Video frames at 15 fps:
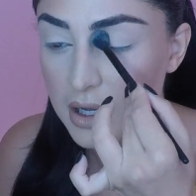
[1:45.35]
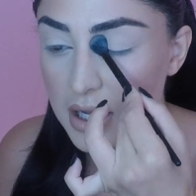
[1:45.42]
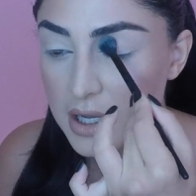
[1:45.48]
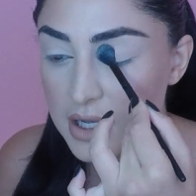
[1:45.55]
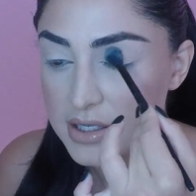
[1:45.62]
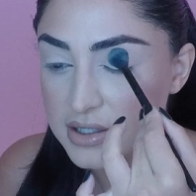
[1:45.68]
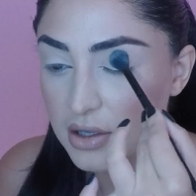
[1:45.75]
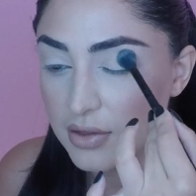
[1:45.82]

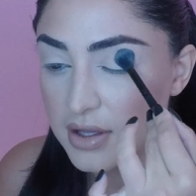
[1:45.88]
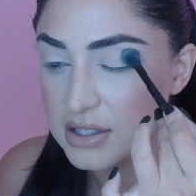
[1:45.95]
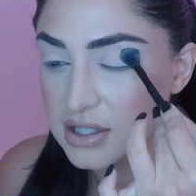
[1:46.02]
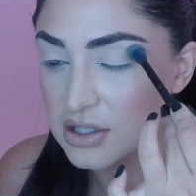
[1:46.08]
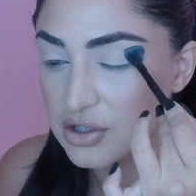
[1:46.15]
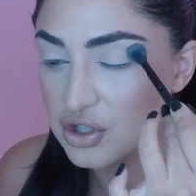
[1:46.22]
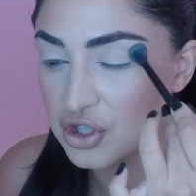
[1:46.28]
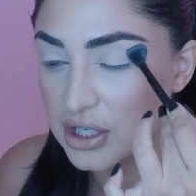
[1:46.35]
So this
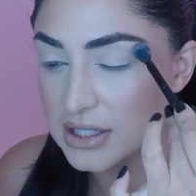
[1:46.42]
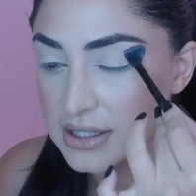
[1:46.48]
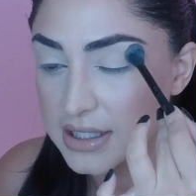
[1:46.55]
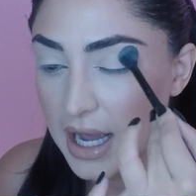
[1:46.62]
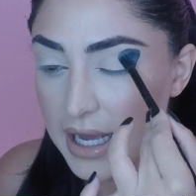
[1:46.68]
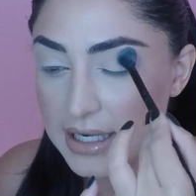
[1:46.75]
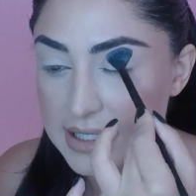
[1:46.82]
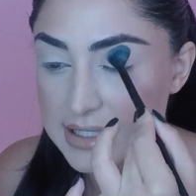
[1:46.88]
is just
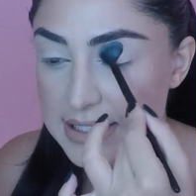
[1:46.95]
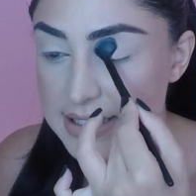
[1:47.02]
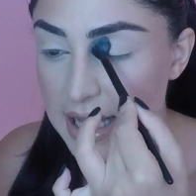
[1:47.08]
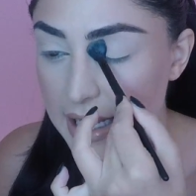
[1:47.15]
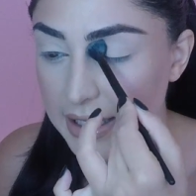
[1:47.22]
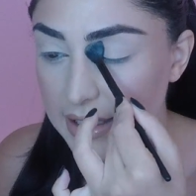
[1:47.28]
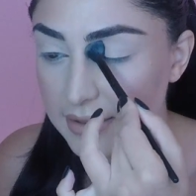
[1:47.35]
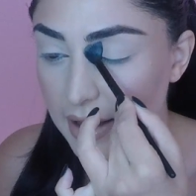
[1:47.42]
kind of
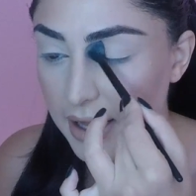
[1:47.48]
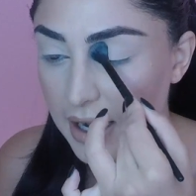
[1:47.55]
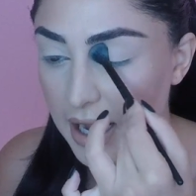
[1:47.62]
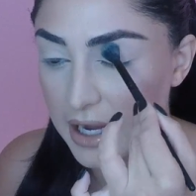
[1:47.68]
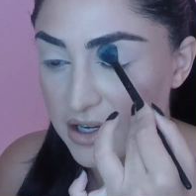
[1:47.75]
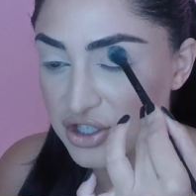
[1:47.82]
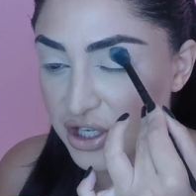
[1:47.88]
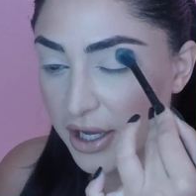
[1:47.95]
setting that
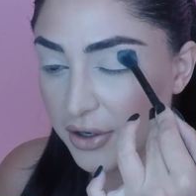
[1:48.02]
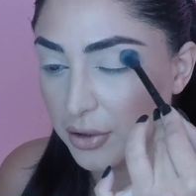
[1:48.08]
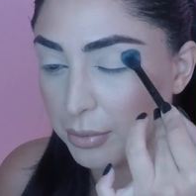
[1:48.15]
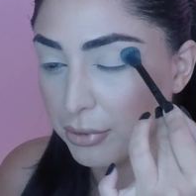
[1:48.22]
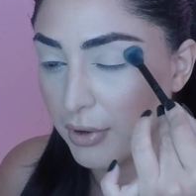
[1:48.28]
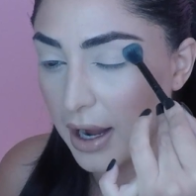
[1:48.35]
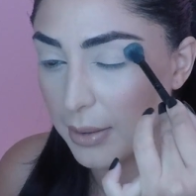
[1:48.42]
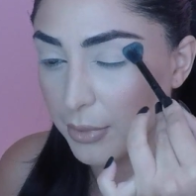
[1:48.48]
eyeshadow
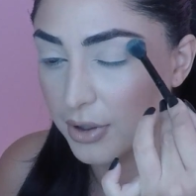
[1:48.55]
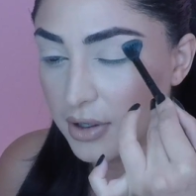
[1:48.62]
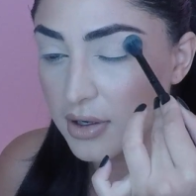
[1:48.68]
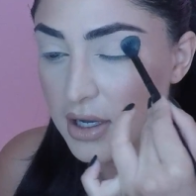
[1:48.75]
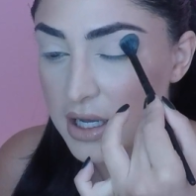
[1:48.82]
primer.